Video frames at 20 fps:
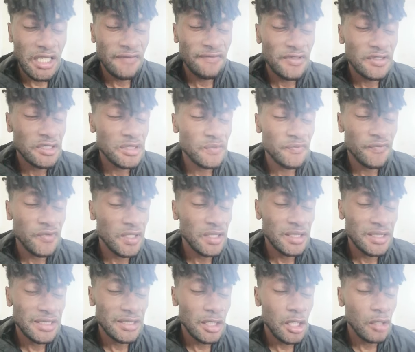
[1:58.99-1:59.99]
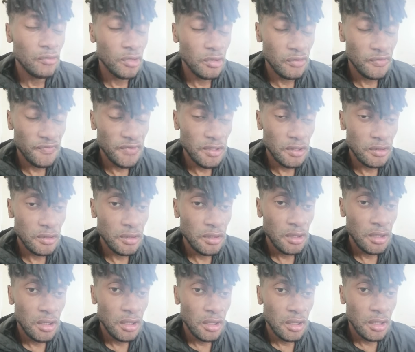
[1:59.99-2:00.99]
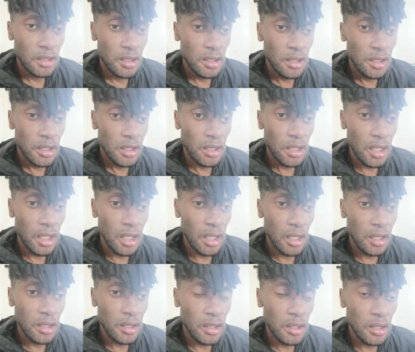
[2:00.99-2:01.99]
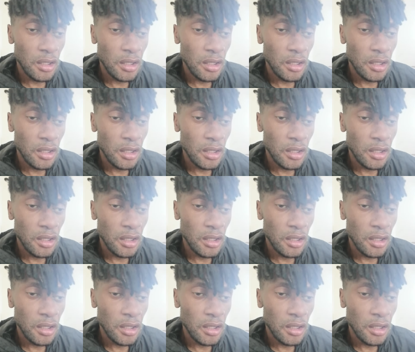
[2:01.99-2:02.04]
even if something did go wrong with it, yeah,